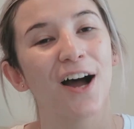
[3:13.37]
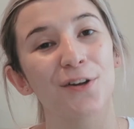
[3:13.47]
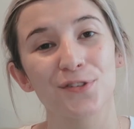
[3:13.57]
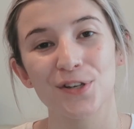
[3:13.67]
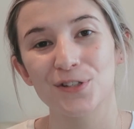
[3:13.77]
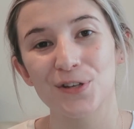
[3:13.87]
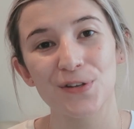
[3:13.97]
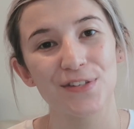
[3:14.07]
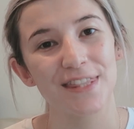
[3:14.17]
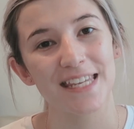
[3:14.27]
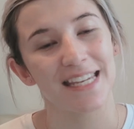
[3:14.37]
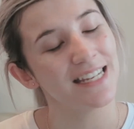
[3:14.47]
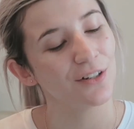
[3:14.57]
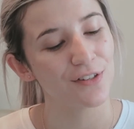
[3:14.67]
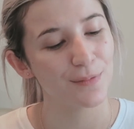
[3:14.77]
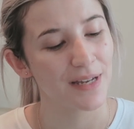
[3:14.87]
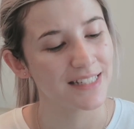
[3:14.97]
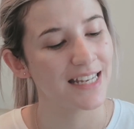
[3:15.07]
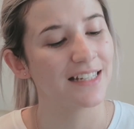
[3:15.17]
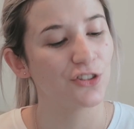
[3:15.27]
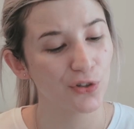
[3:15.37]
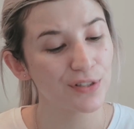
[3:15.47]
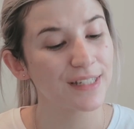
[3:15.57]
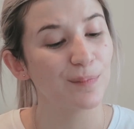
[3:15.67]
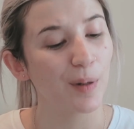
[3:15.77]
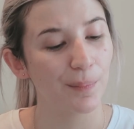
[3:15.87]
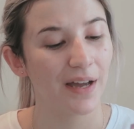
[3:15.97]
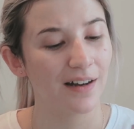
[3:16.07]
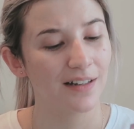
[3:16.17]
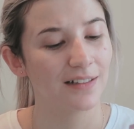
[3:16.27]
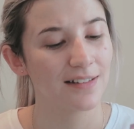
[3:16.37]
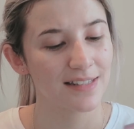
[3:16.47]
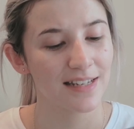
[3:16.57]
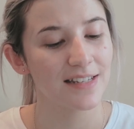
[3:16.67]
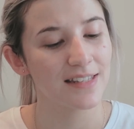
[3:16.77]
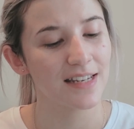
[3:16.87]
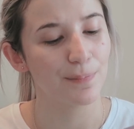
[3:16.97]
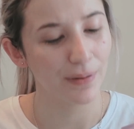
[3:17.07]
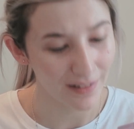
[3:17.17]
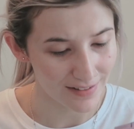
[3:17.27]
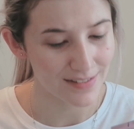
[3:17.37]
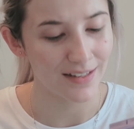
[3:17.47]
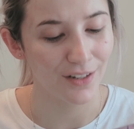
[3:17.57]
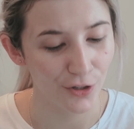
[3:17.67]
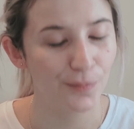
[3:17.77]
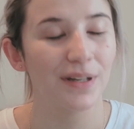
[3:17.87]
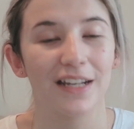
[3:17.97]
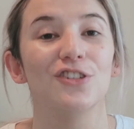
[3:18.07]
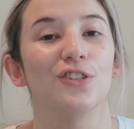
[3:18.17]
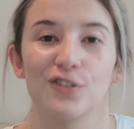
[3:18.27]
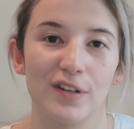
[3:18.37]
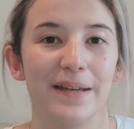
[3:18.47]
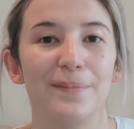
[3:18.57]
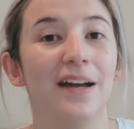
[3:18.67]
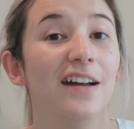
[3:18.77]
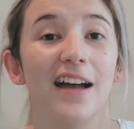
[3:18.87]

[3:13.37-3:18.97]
I also use the It Cosmetics Your Skin But Better CC Plus Illumination Cream.